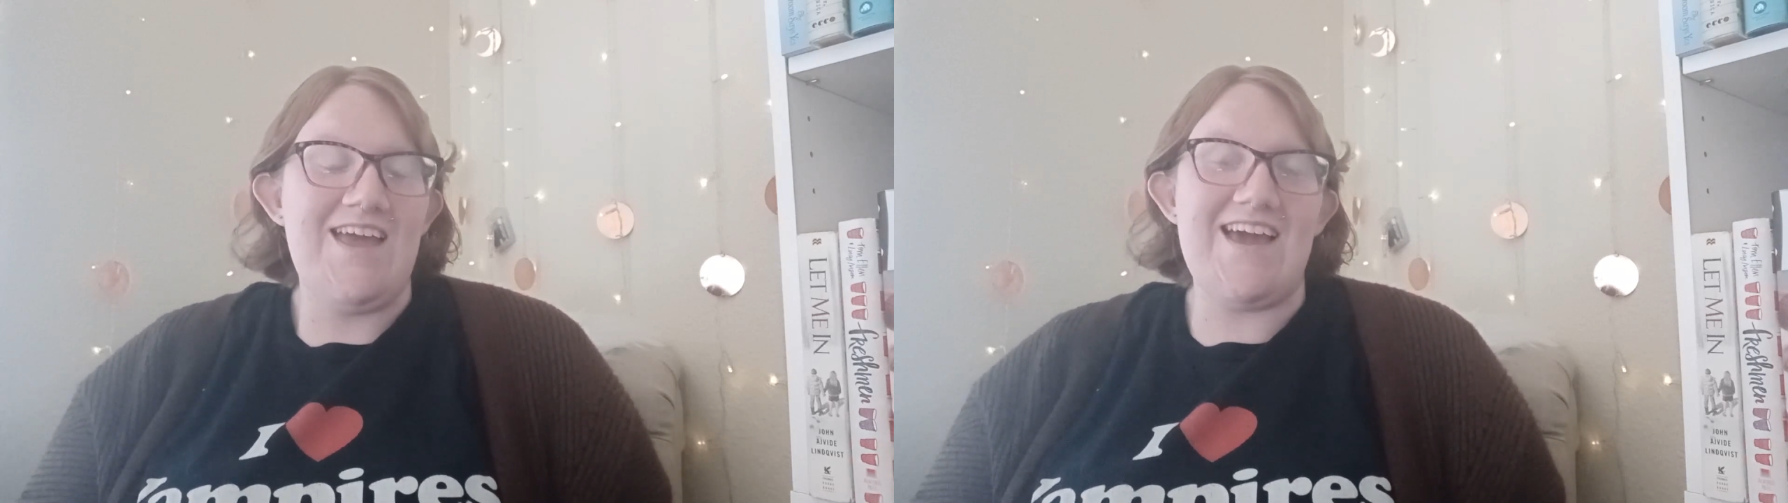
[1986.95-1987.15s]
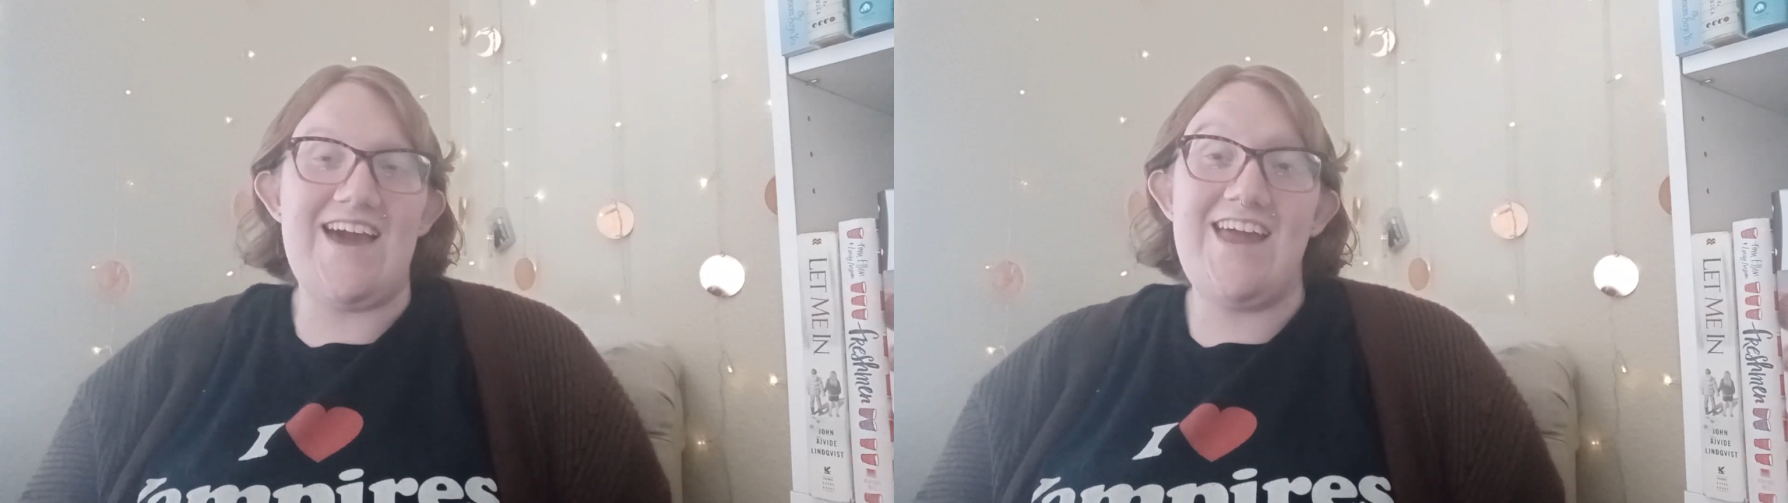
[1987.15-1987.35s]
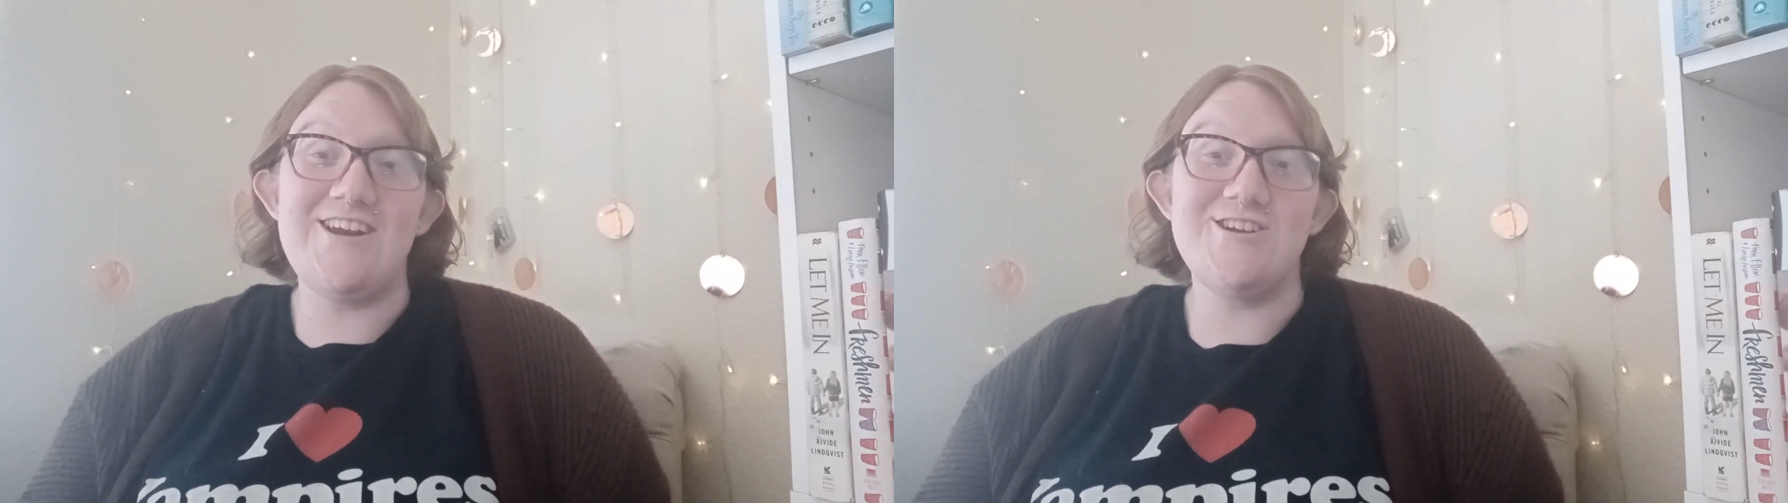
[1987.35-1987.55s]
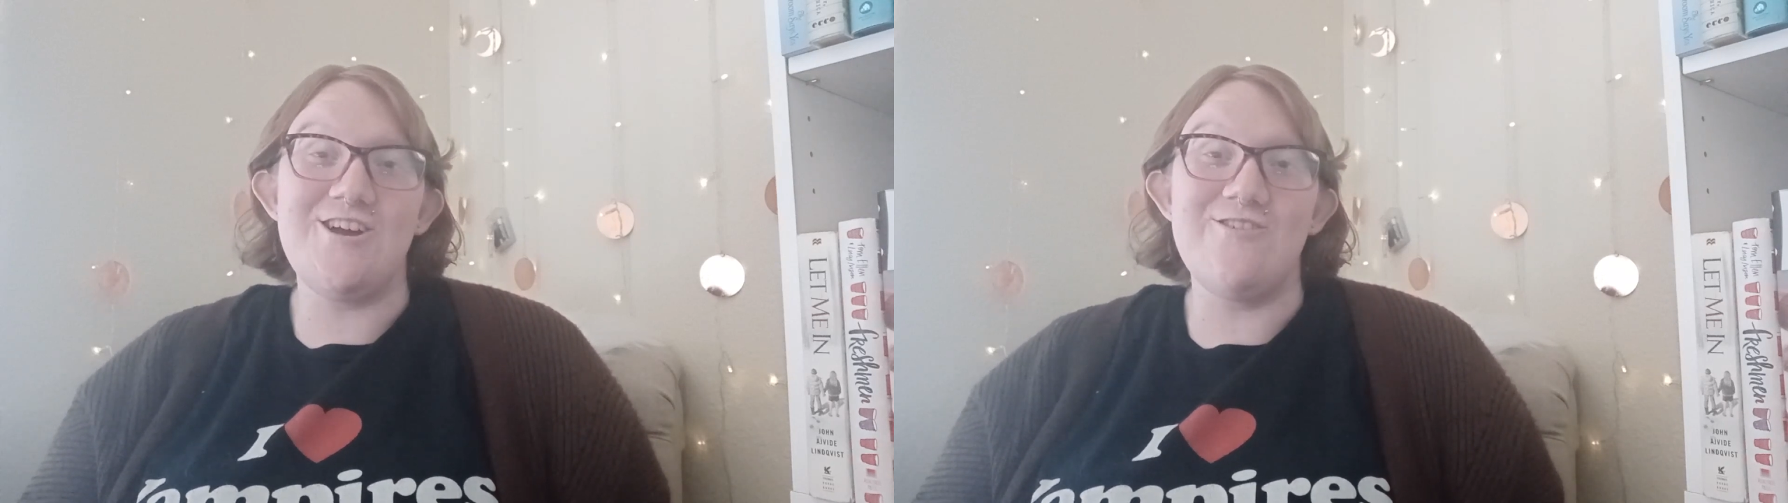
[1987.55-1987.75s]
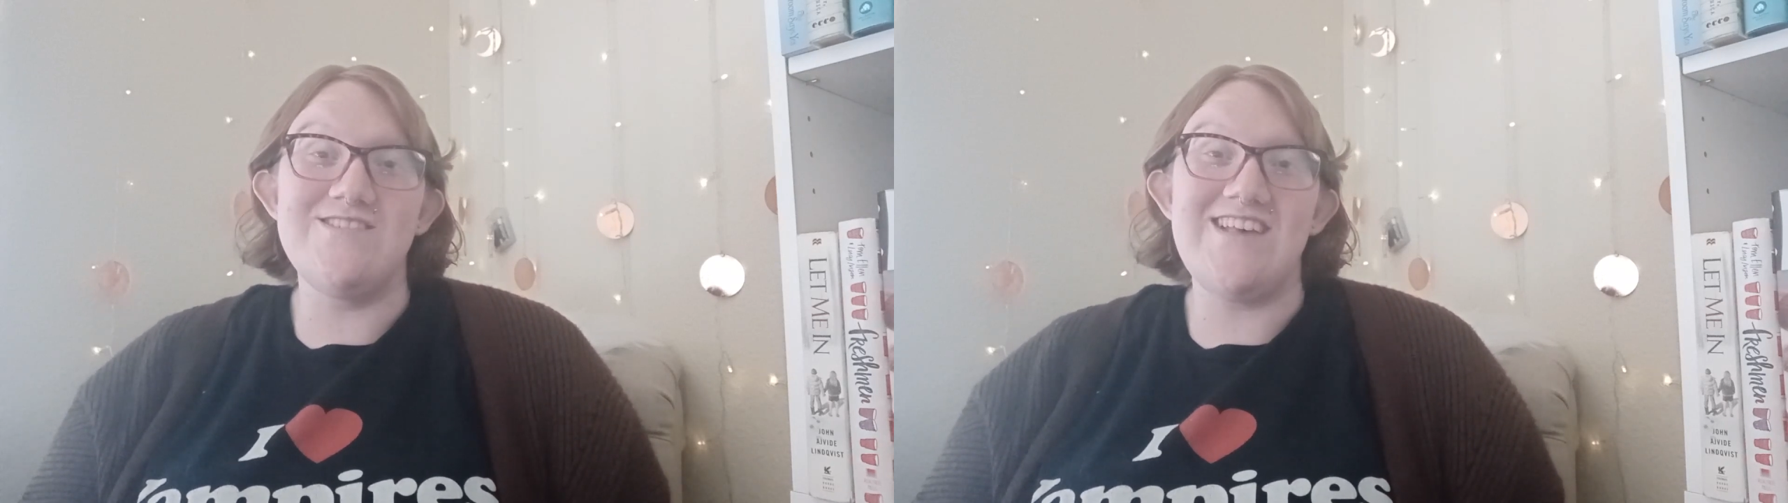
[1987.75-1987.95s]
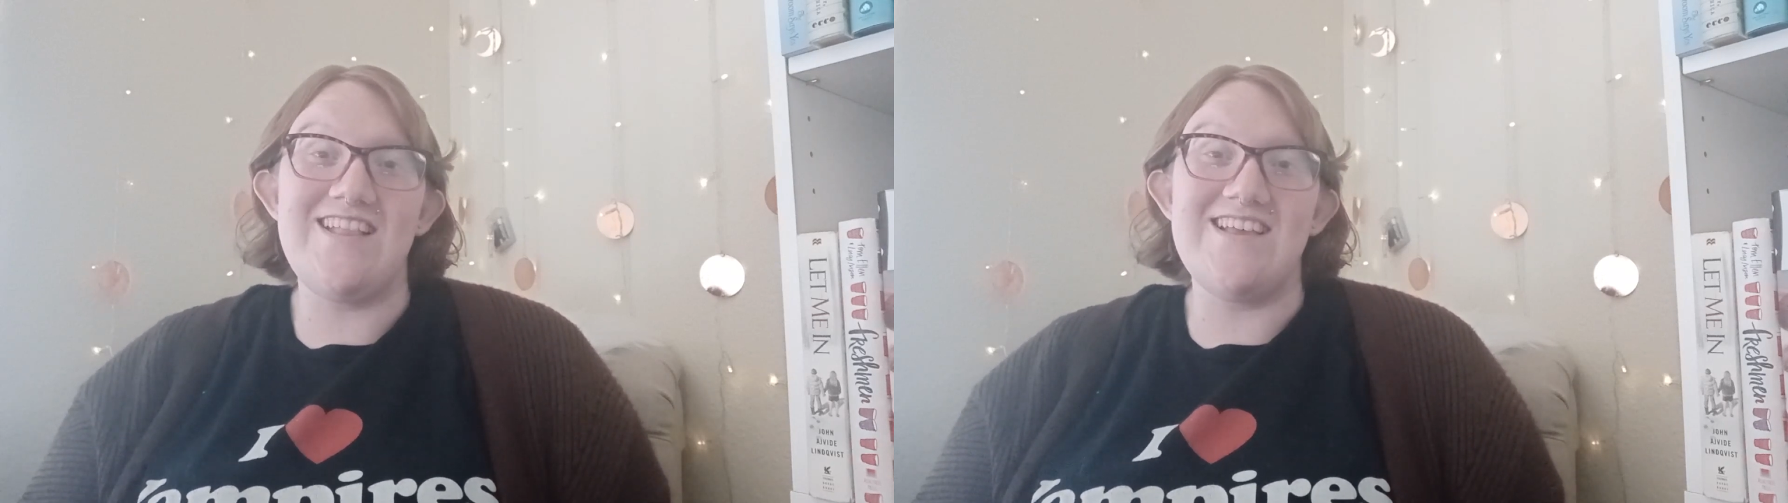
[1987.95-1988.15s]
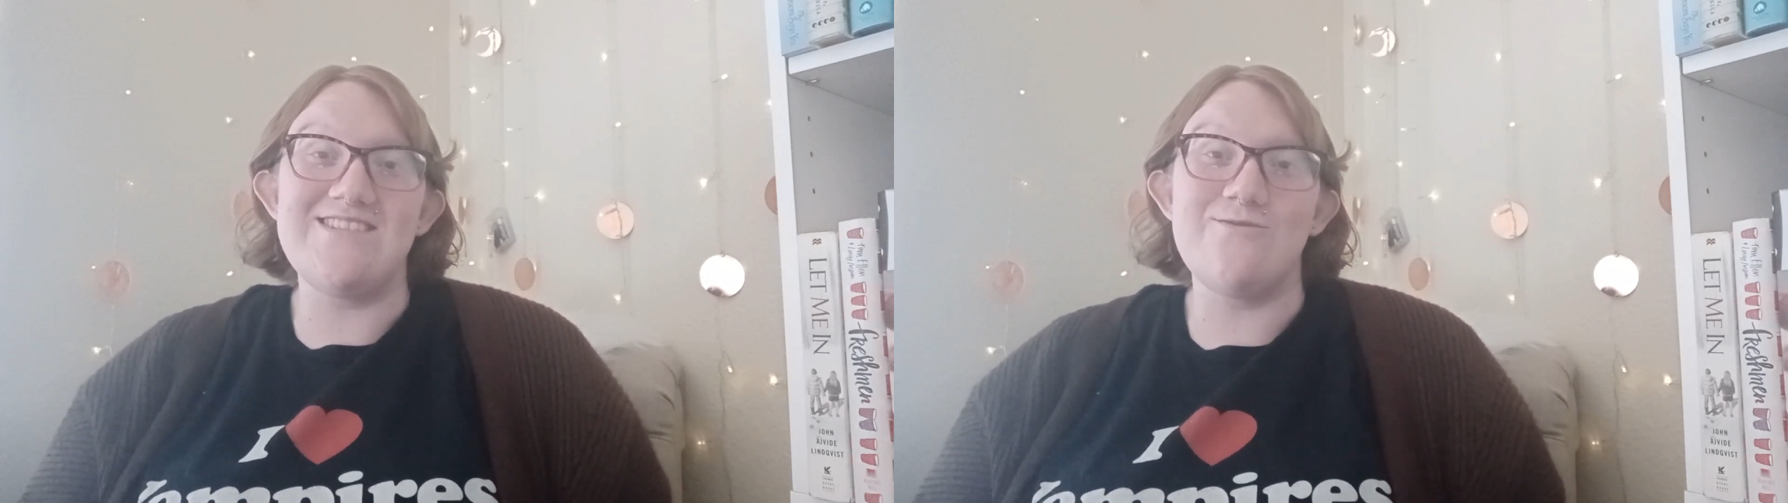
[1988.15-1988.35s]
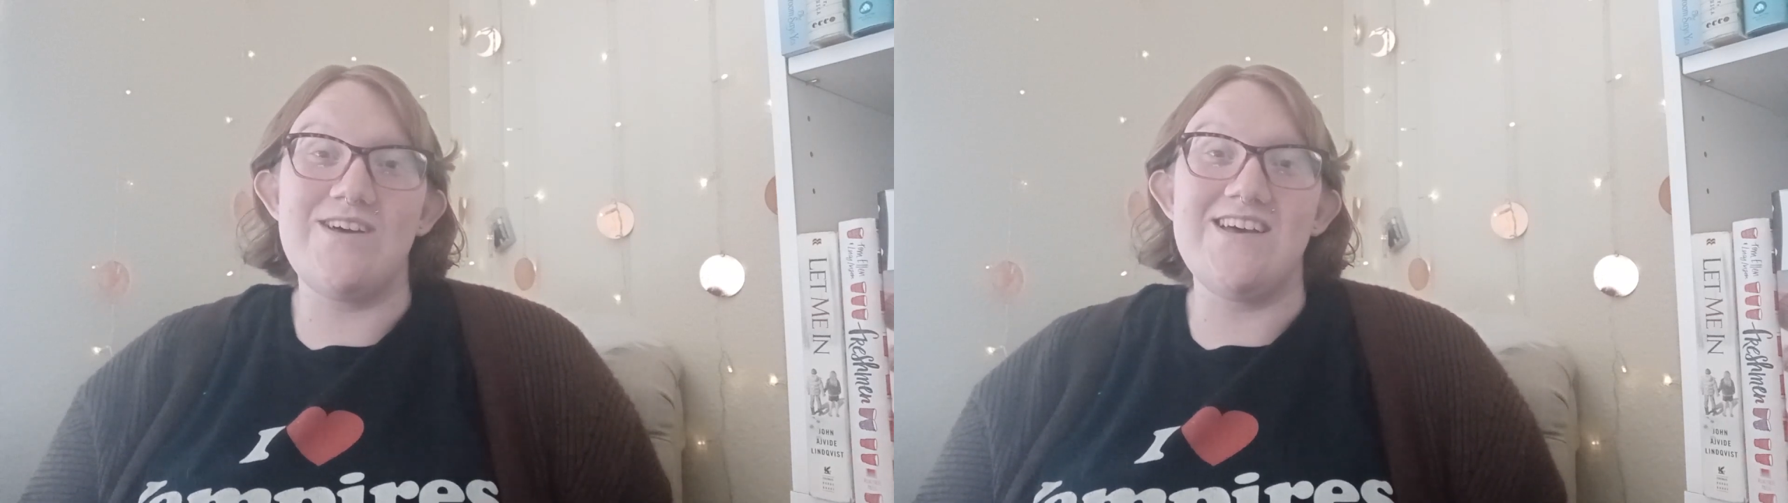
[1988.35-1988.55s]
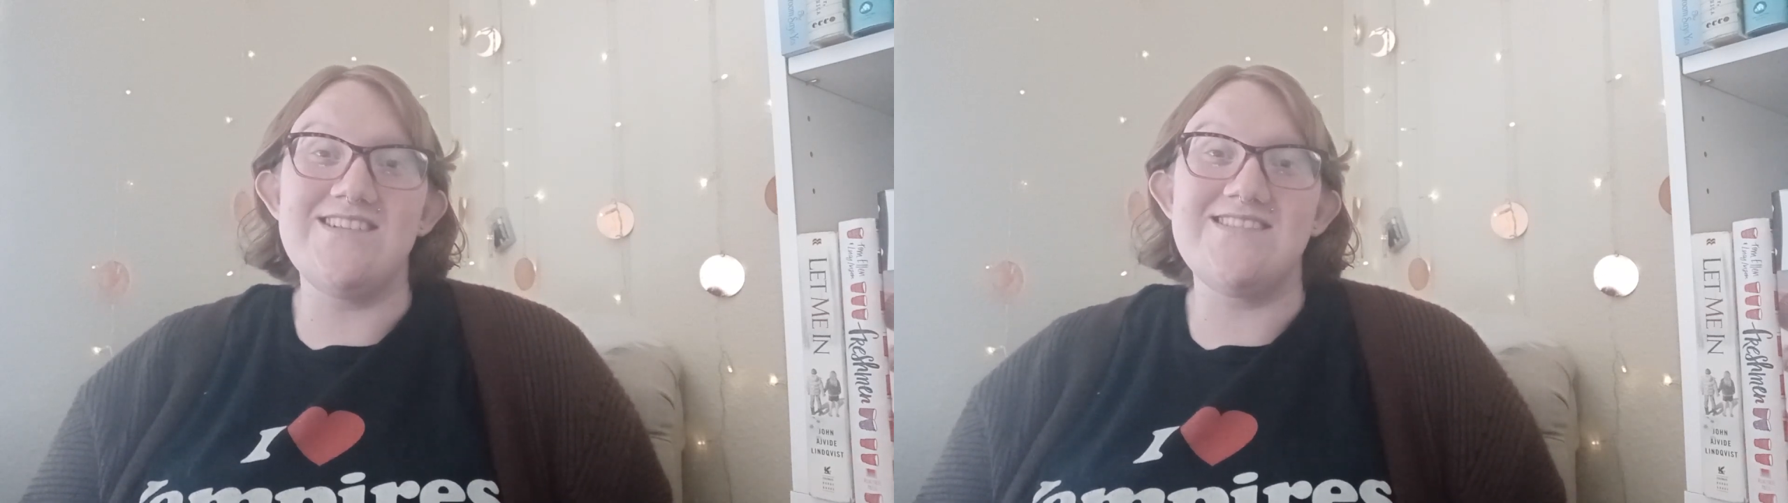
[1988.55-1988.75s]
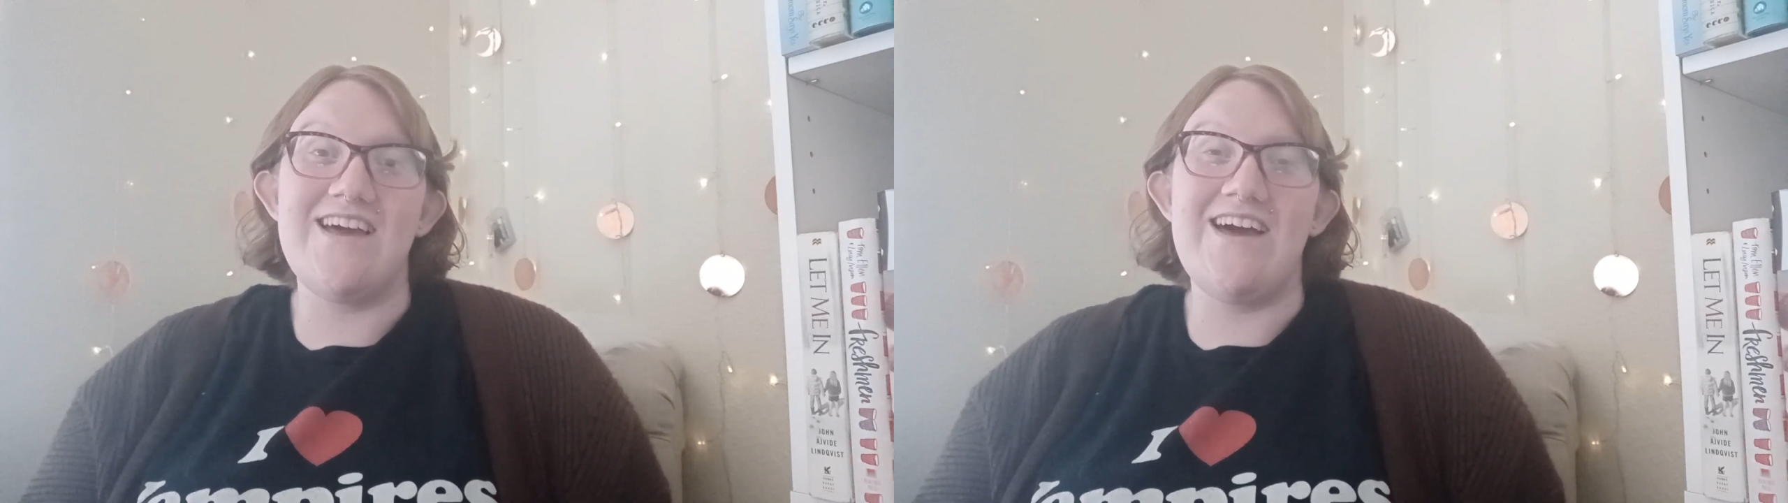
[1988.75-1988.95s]
it kind of shows that this
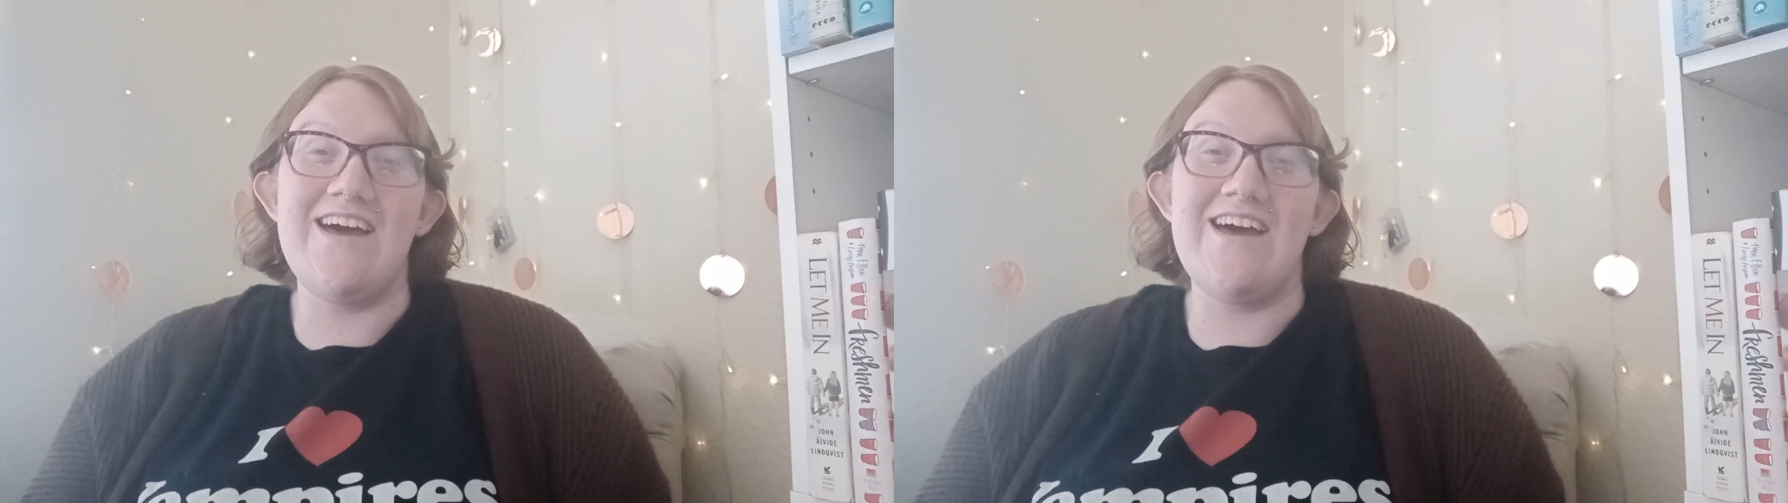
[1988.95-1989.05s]
was